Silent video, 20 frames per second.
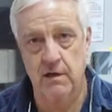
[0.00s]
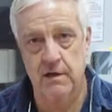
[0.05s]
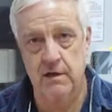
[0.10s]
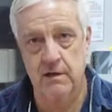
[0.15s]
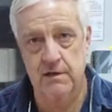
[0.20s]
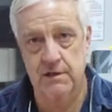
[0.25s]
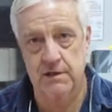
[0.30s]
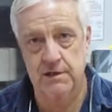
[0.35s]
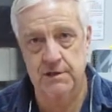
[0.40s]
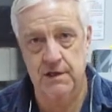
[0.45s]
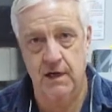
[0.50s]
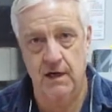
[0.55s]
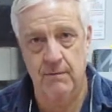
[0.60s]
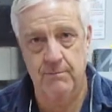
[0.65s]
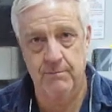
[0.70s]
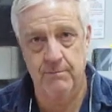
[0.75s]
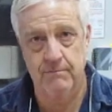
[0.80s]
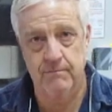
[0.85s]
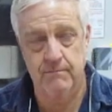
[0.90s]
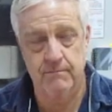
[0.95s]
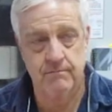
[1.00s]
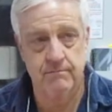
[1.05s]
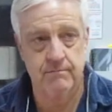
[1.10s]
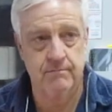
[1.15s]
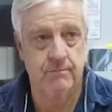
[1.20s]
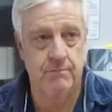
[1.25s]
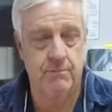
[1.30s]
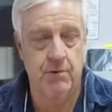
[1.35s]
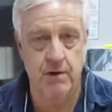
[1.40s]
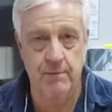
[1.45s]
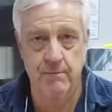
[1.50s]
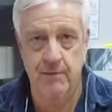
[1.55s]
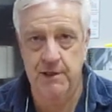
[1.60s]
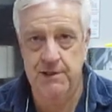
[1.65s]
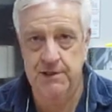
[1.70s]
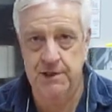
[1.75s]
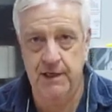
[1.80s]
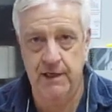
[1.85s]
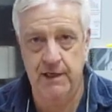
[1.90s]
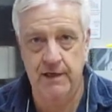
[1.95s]
here at the shop pretty
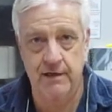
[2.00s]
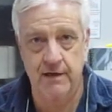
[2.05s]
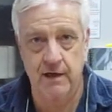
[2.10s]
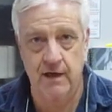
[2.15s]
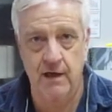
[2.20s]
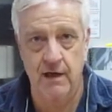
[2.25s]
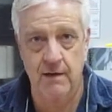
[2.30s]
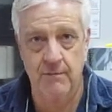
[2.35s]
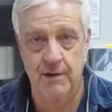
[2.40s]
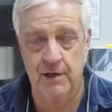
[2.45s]
much any time.